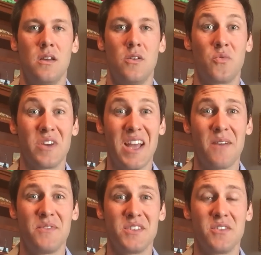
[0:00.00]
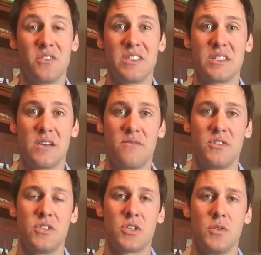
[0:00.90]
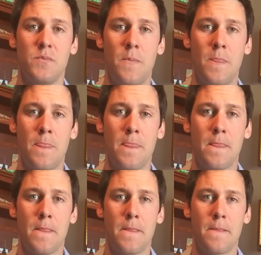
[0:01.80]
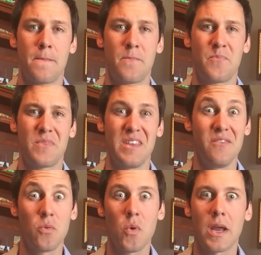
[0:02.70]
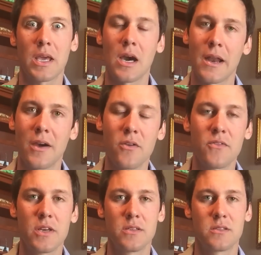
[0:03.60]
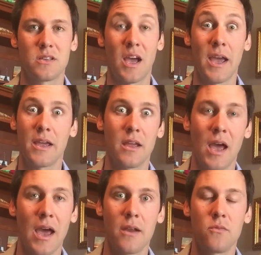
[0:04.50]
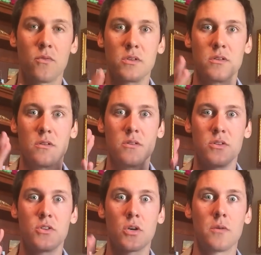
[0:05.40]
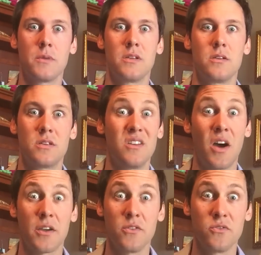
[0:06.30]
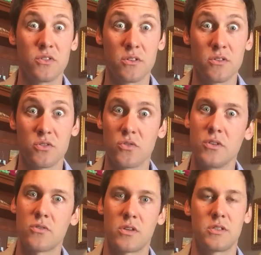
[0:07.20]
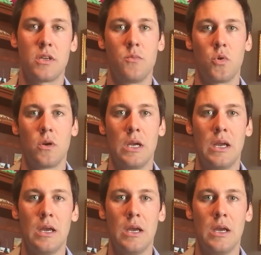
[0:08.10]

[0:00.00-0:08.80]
in a rehab facility in San Francisco. Even when I got out of this, I was determined to not use street drugs anymore,